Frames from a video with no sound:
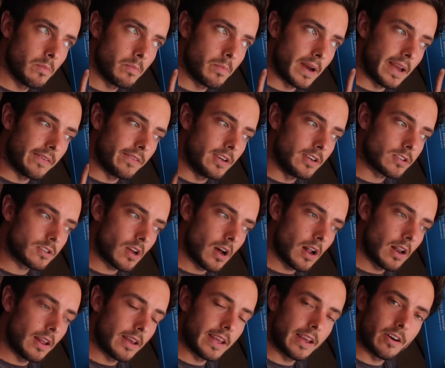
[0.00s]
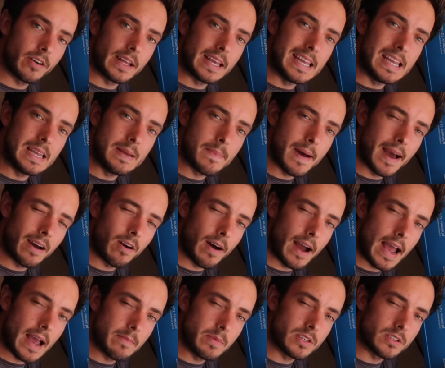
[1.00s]
But if you start looking on eBay
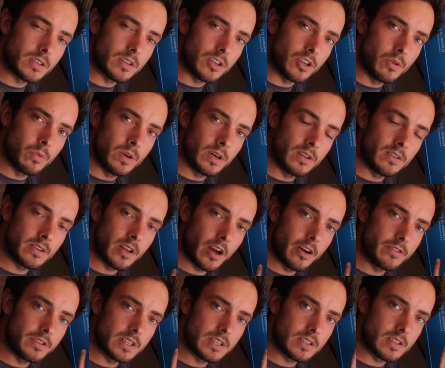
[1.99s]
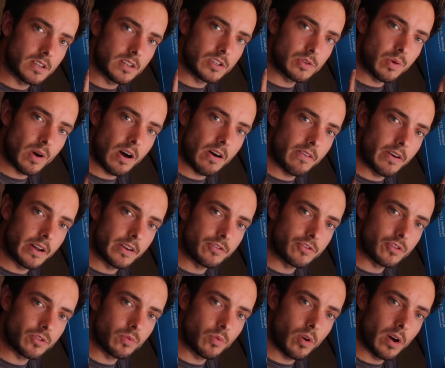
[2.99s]
or Amazon, you will notice that
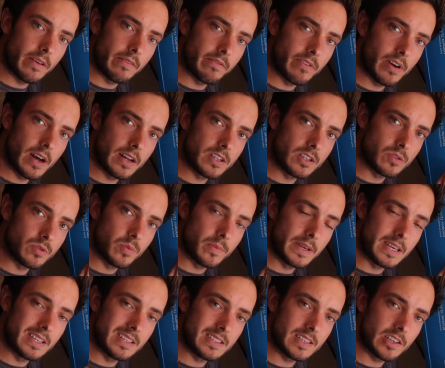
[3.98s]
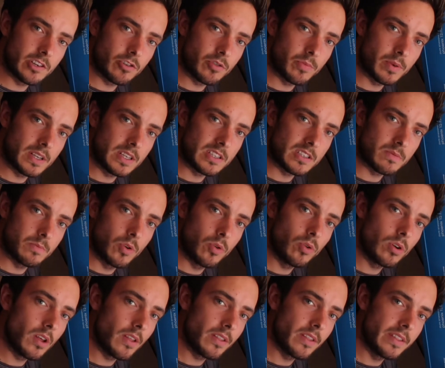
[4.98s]
1200 watt inverters will be considerably
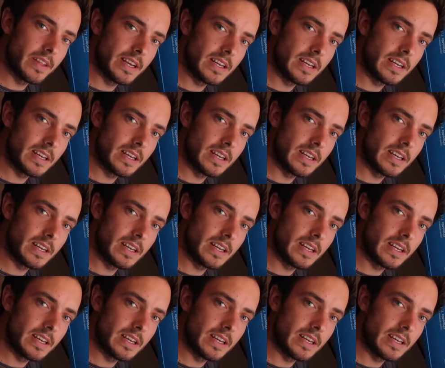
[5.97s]
smaller than